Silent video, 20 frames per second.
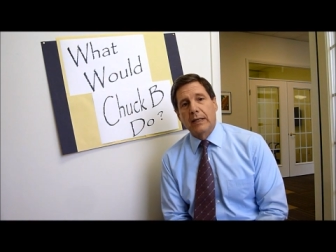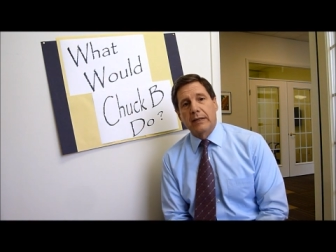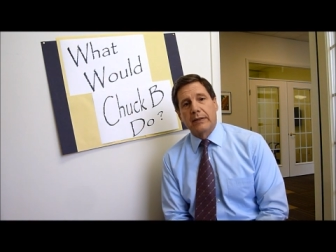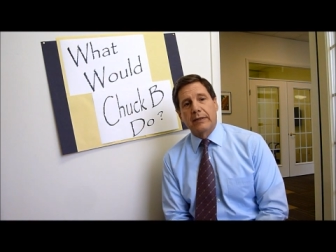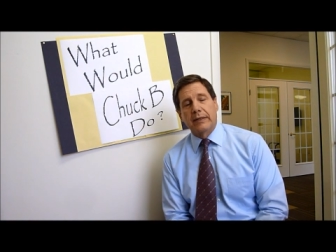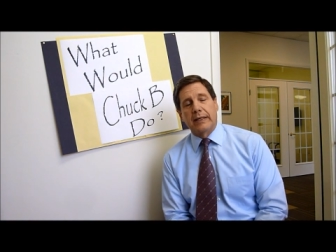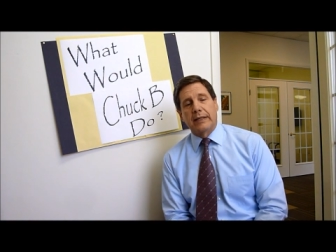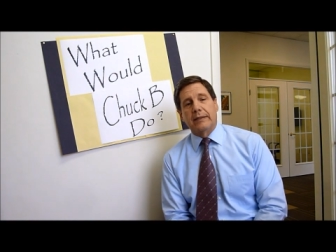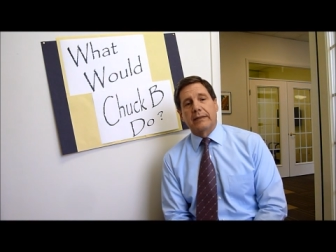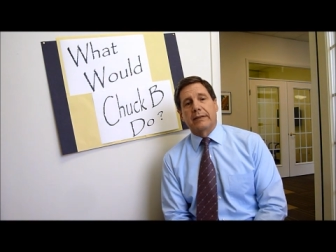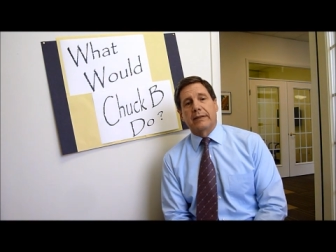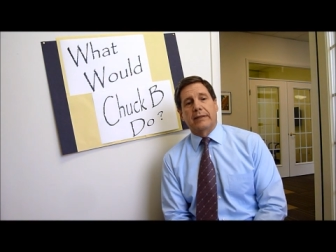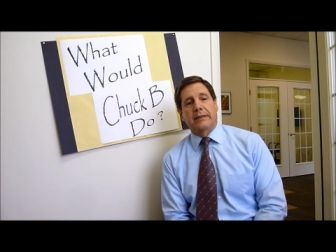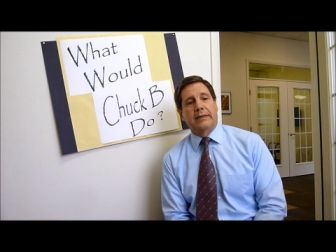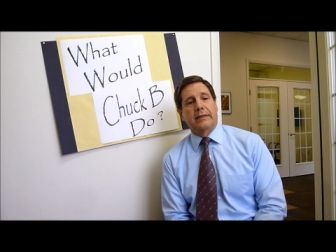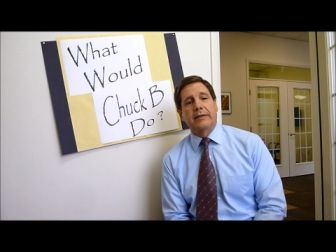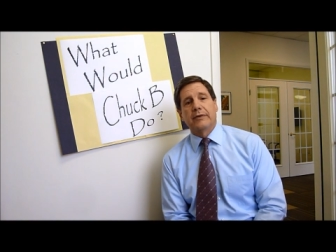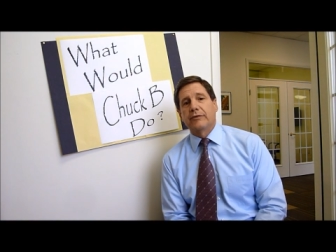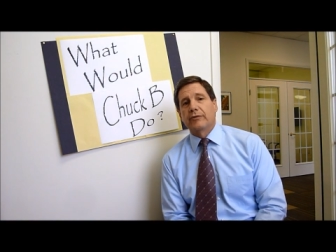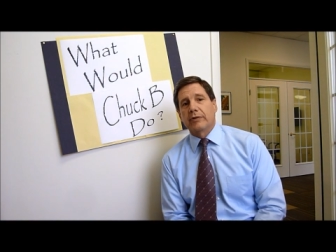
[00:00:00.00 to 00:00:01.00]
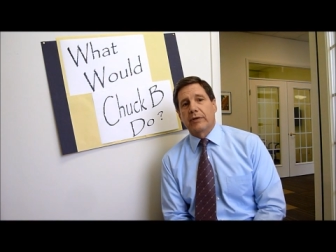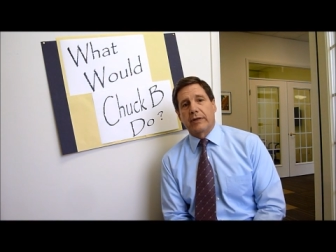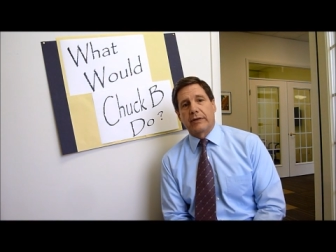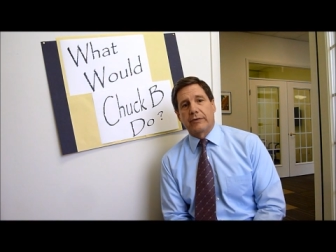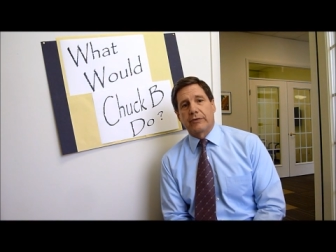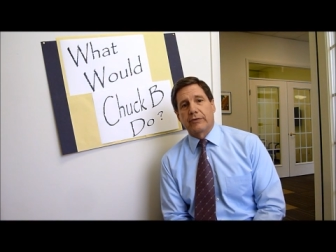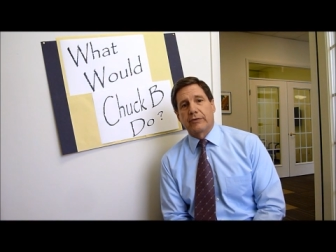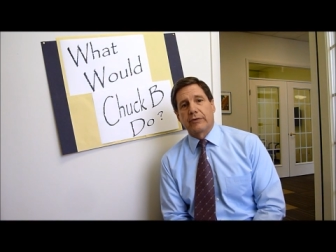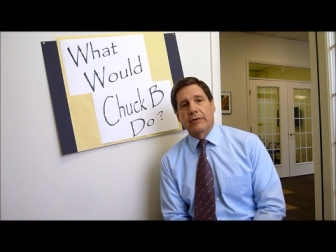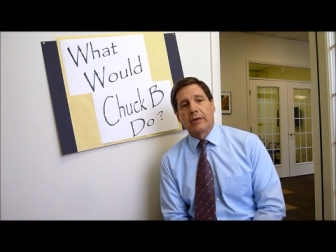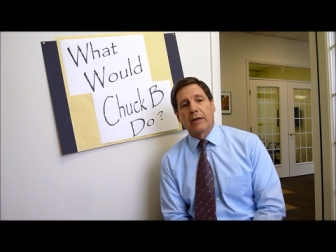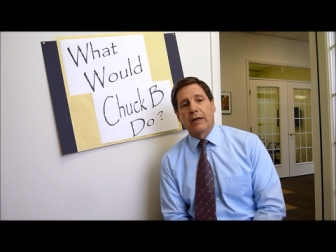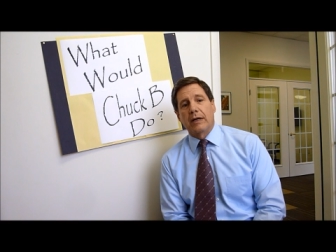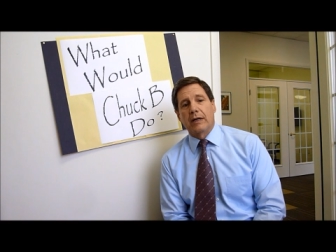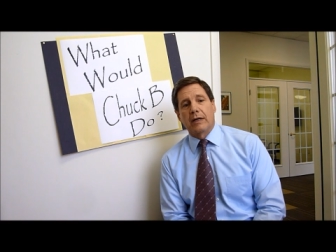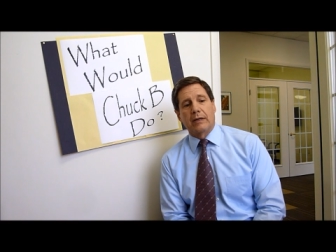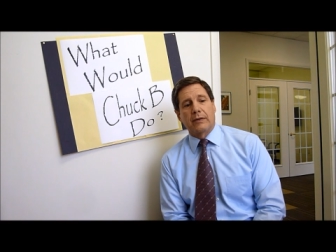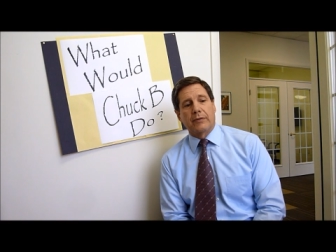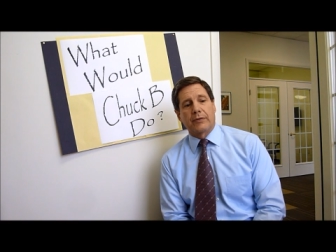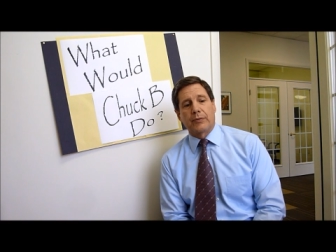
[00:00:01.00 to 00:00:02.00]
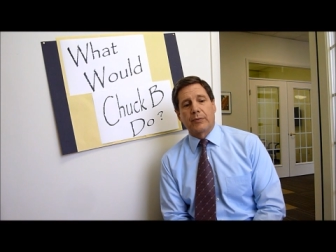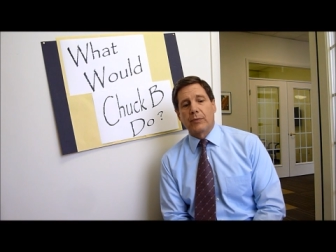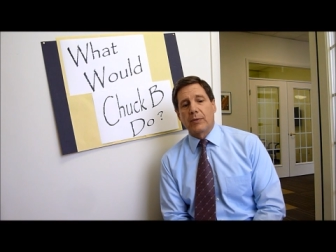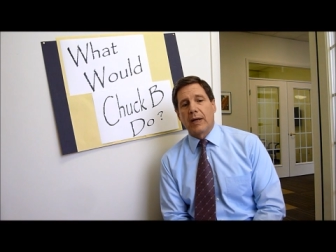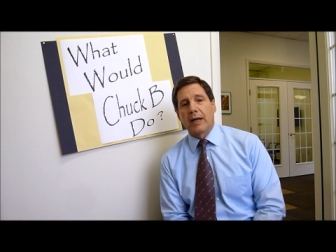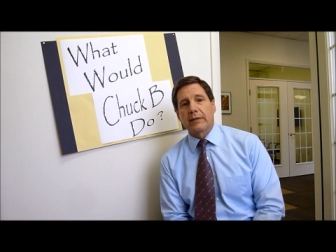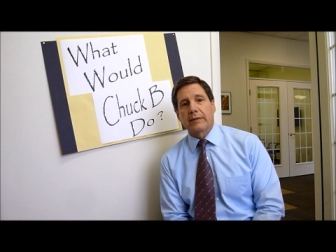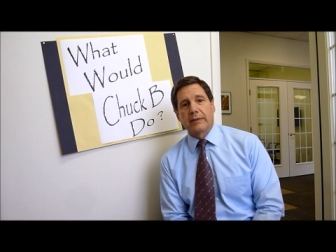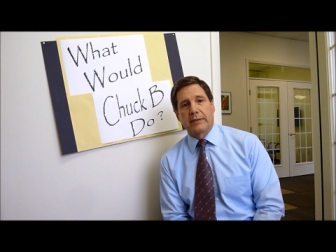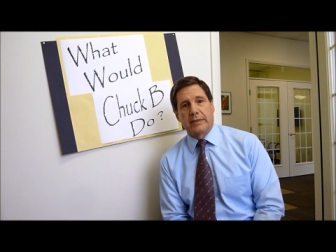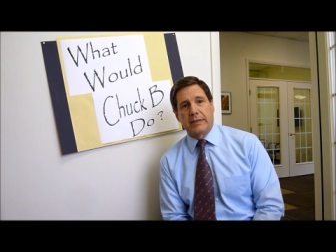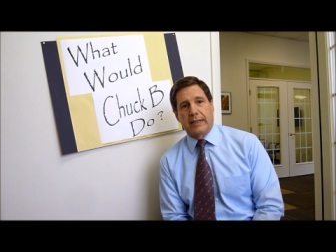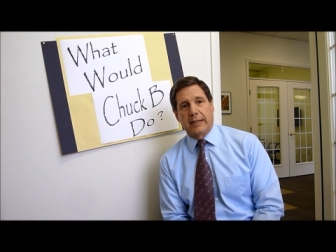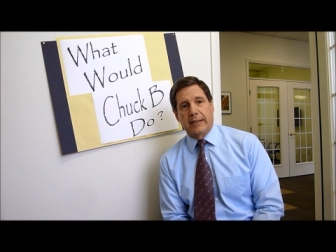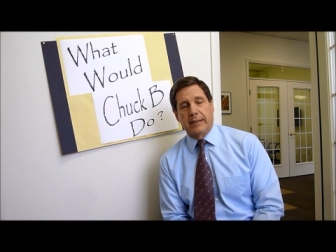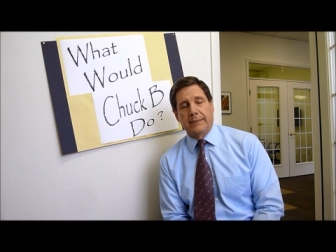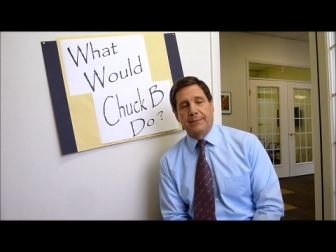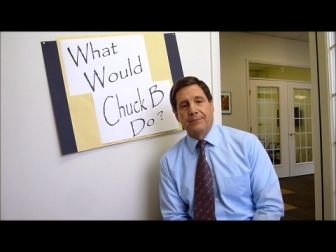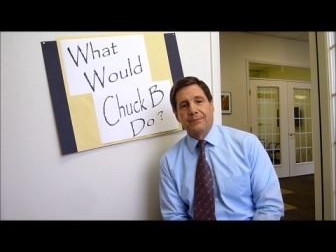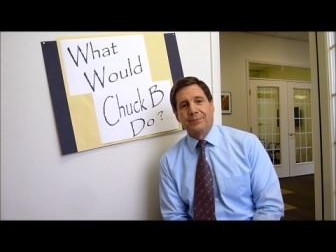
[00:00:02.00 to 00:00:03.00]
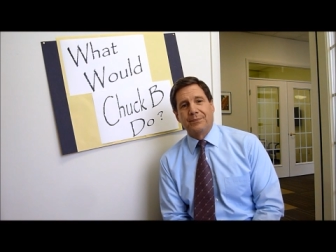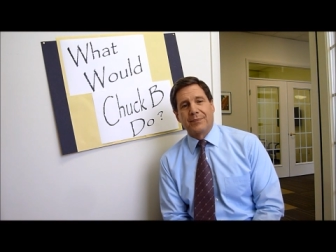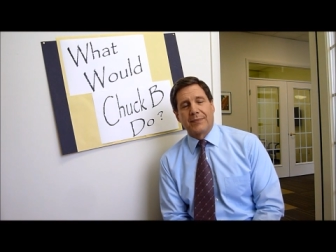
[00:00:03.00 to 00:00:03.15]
that, that hits us uh, throughout the day